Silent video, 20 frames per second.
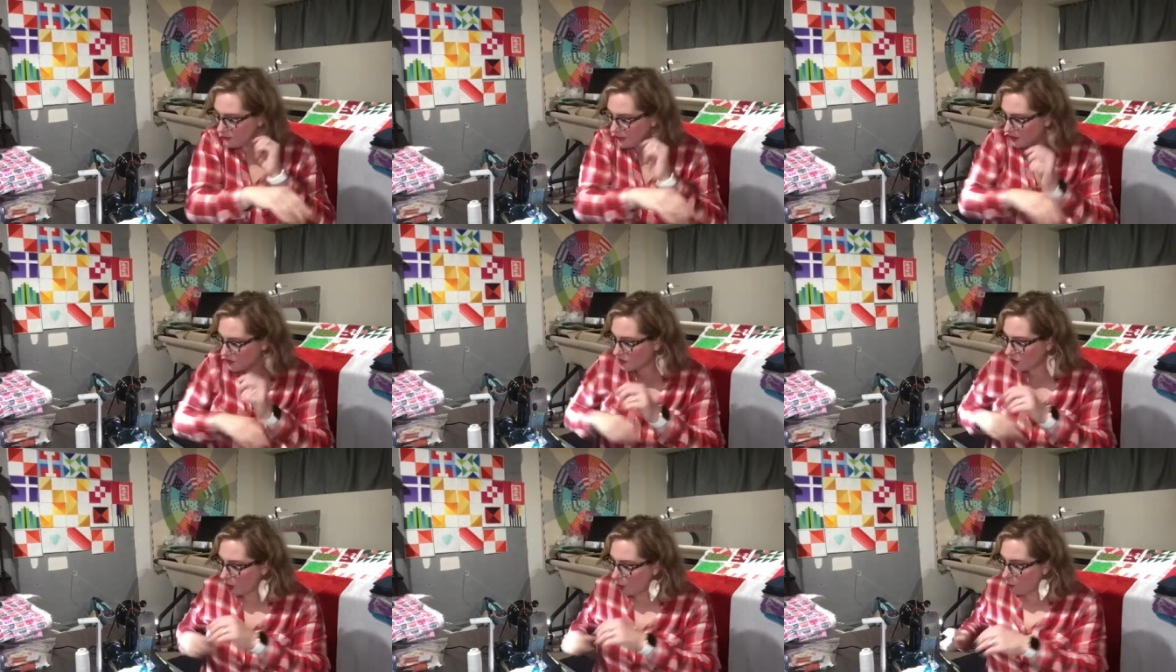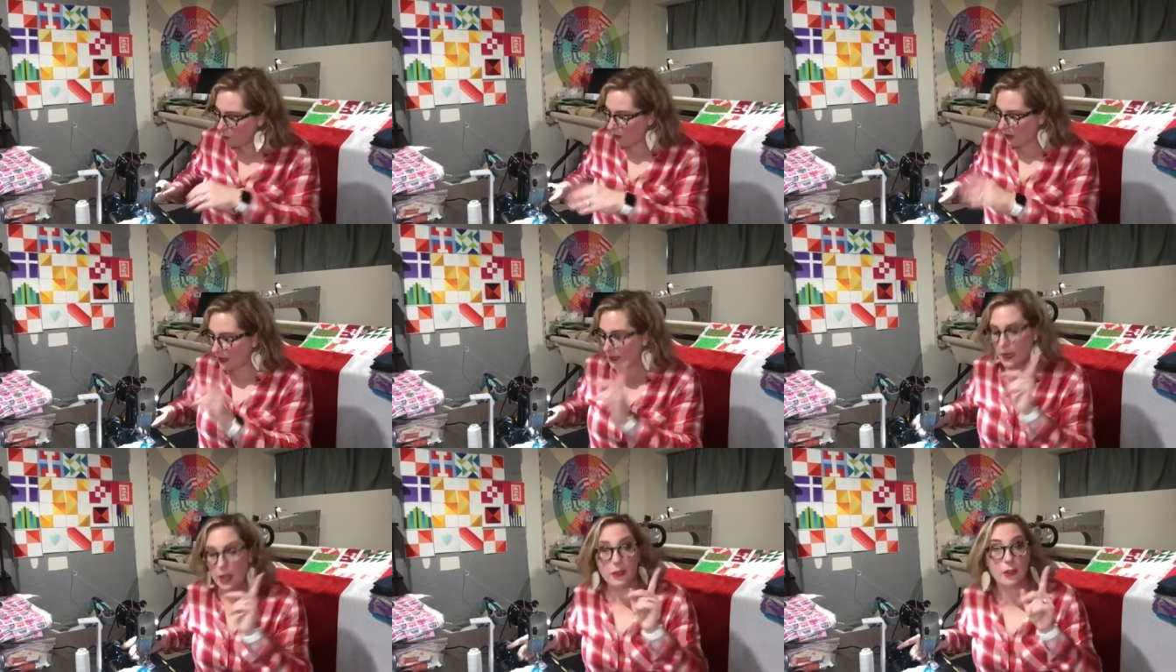So
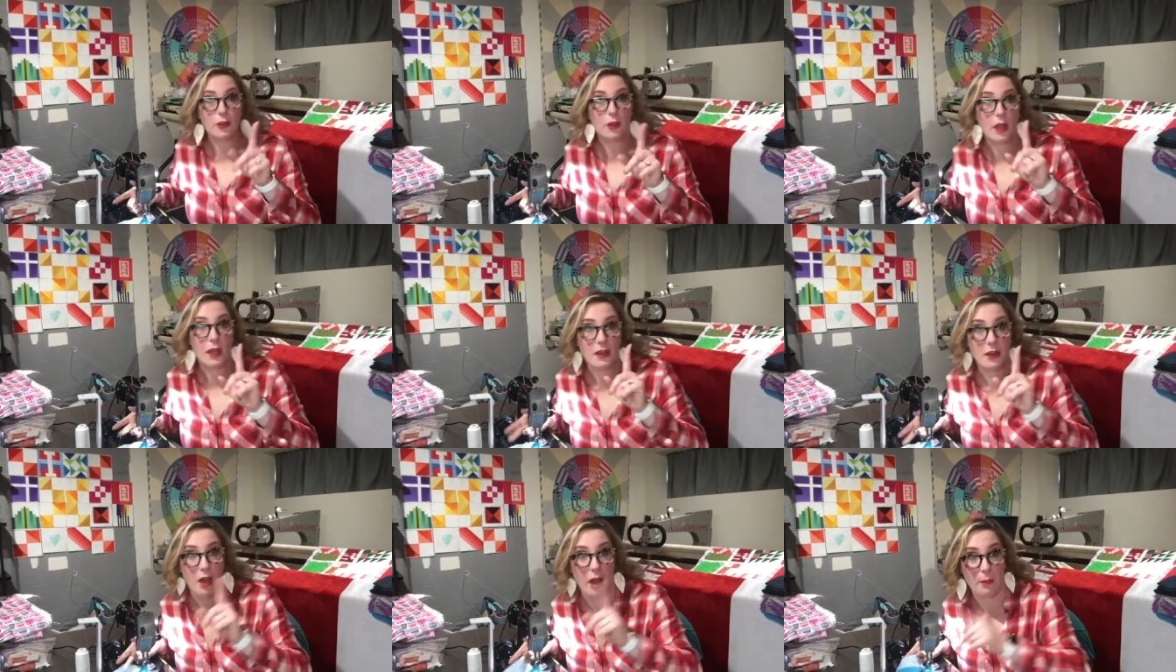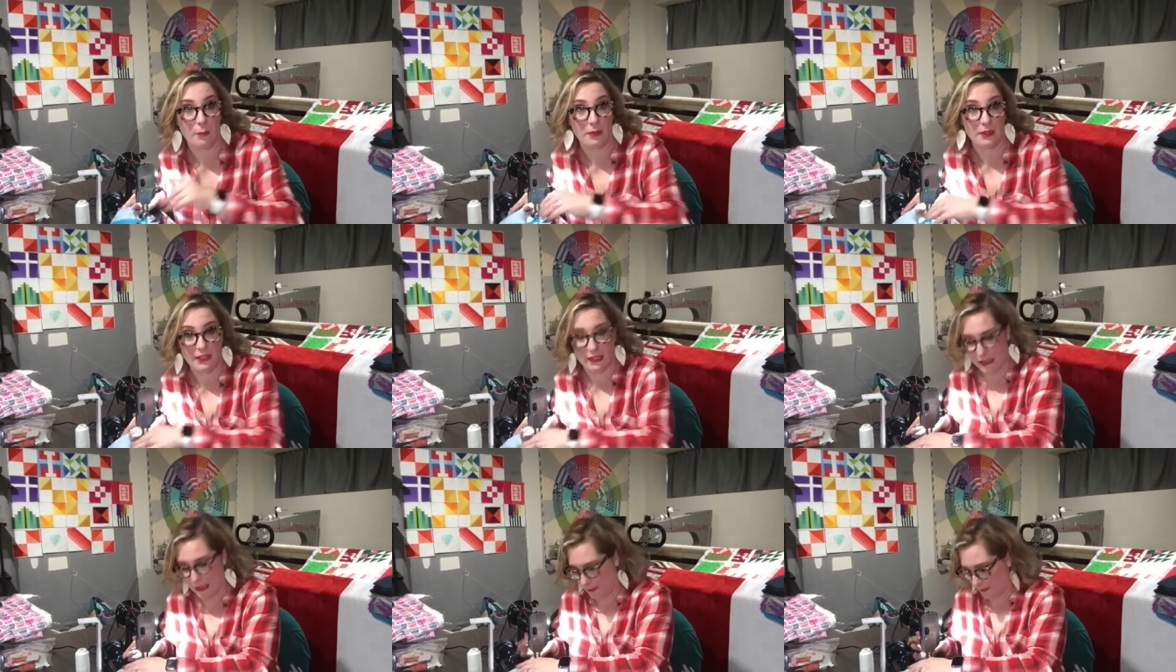another
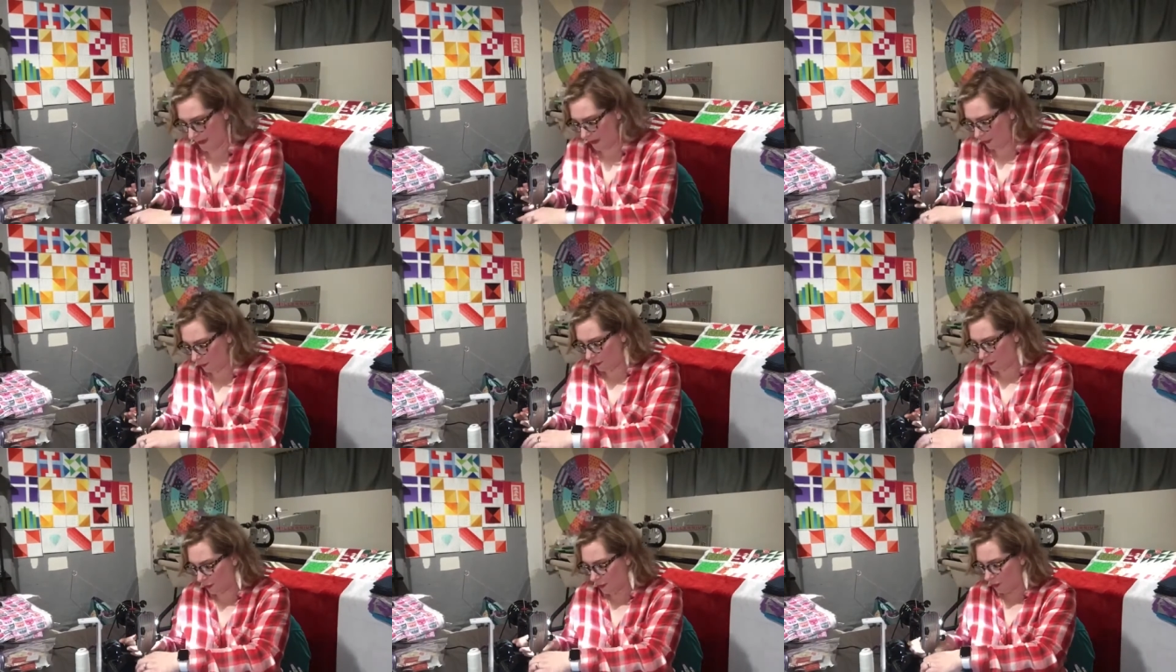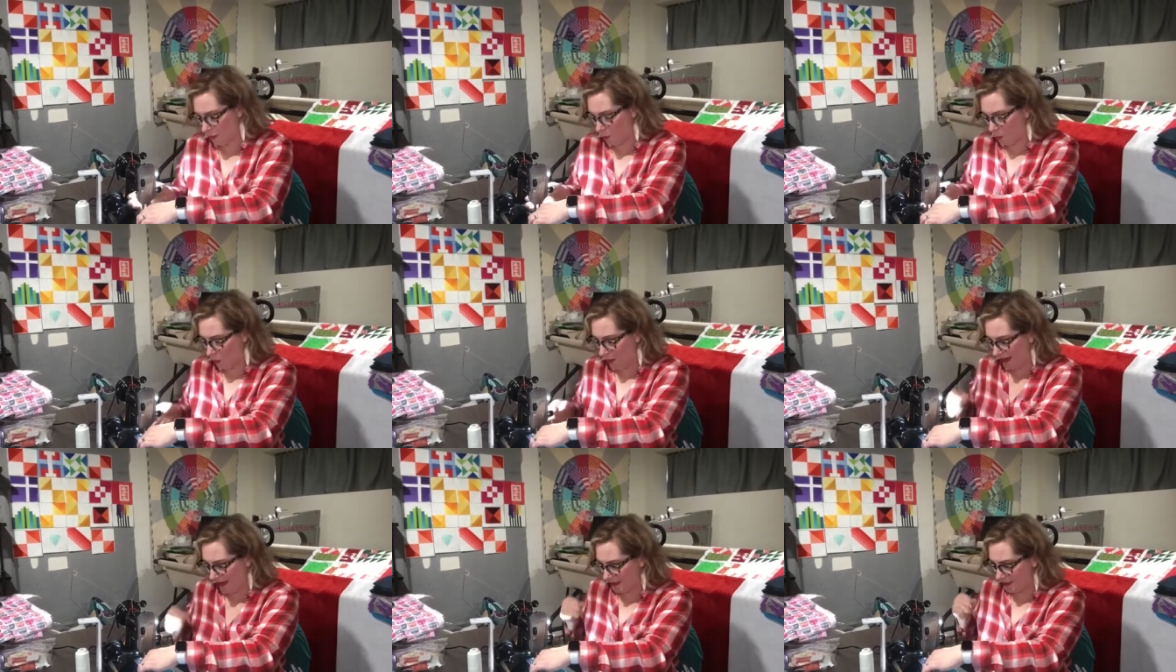anomaly about her
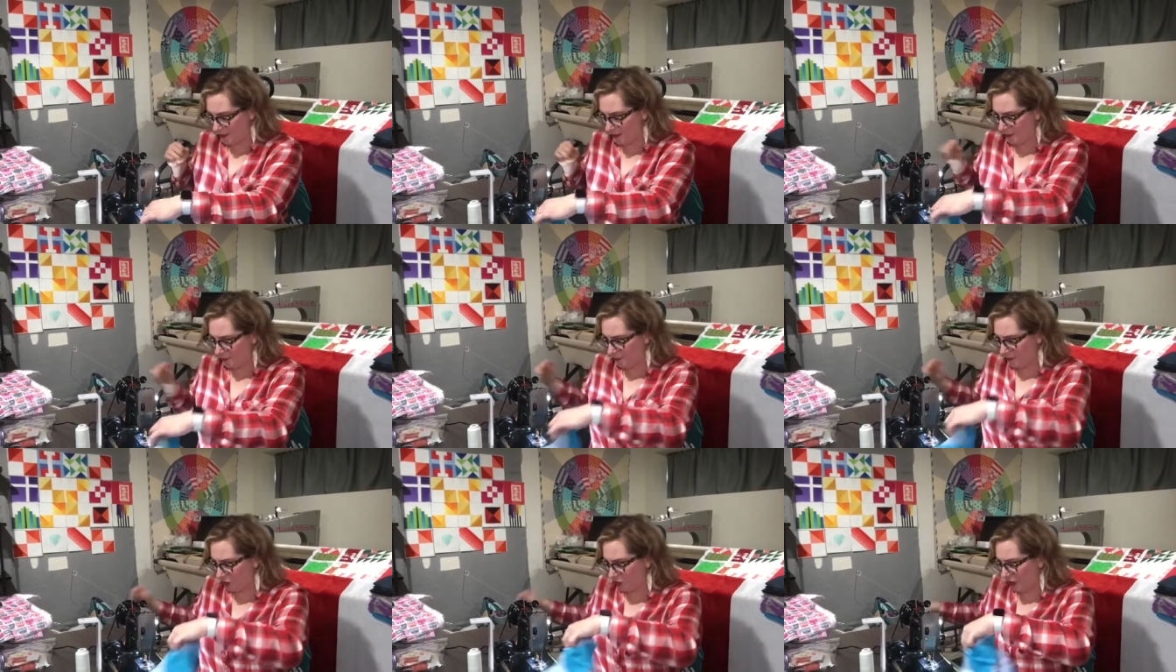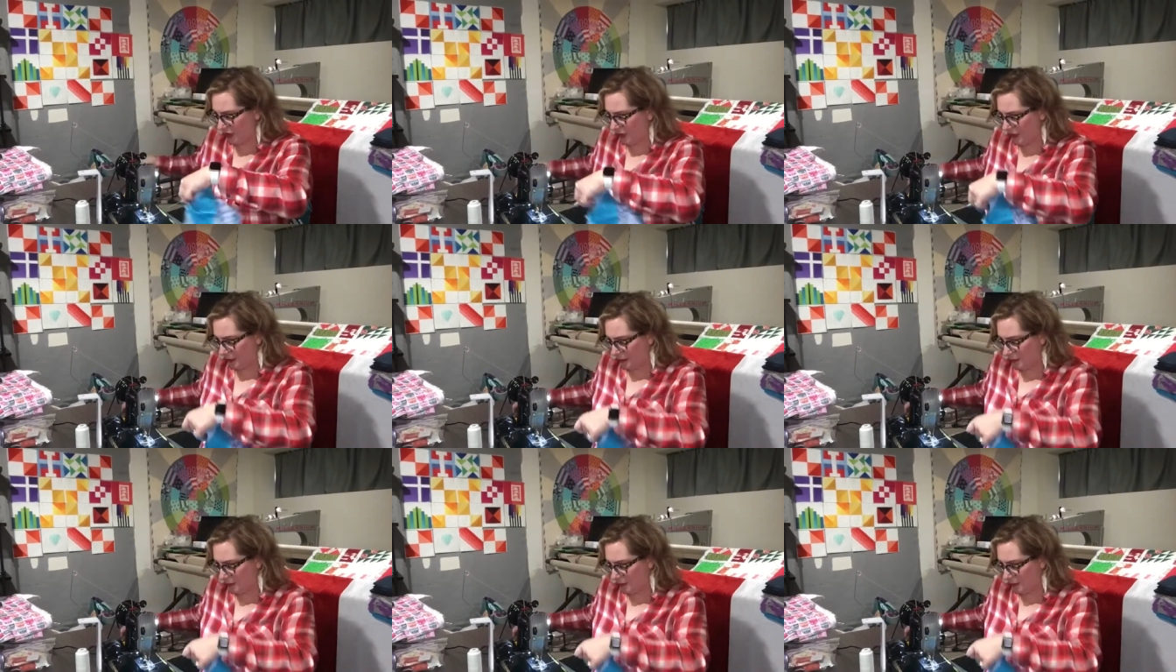white machine